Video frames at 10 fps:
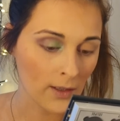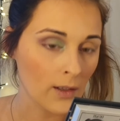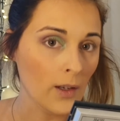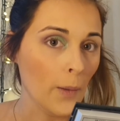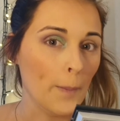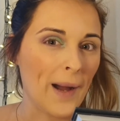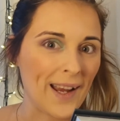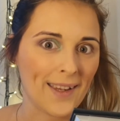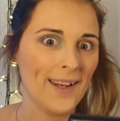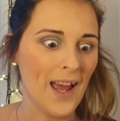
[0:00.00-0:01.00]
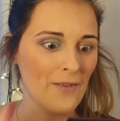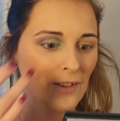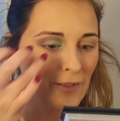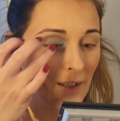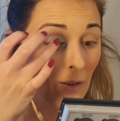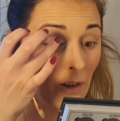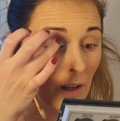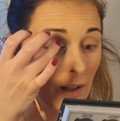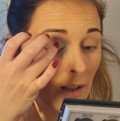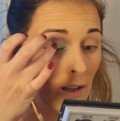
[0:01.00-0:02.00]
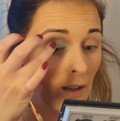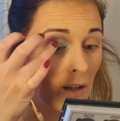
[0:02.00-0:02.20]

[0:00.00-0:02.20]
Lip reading: And I'm packing everything on like I can.